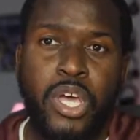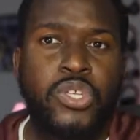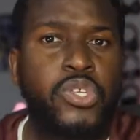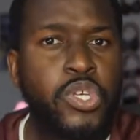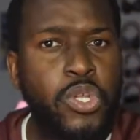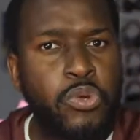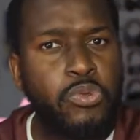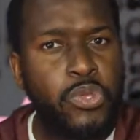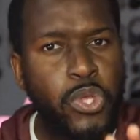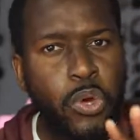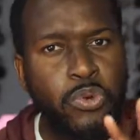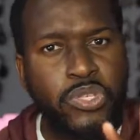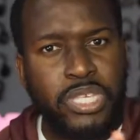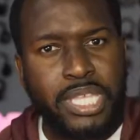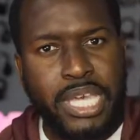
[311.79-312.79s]
So, you know,
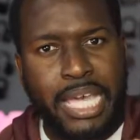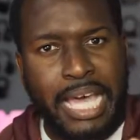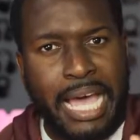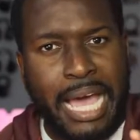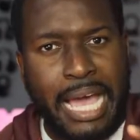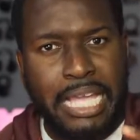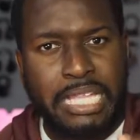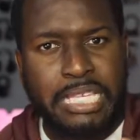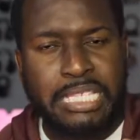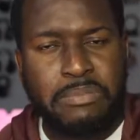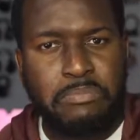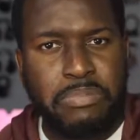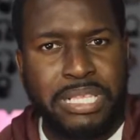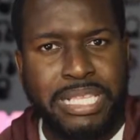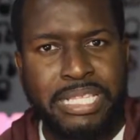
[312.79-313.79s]
those are the kind of
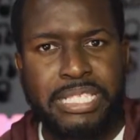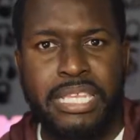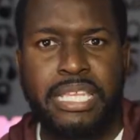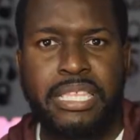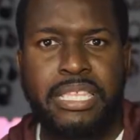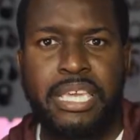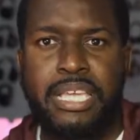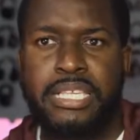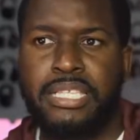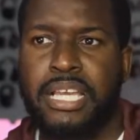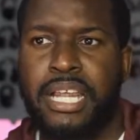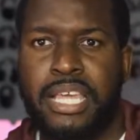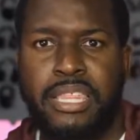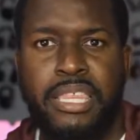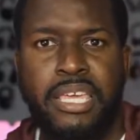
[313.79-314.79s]
simplistic things
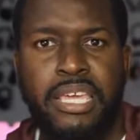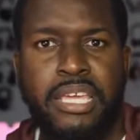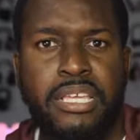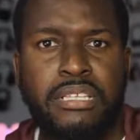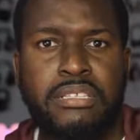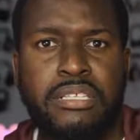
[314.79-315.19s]
that I think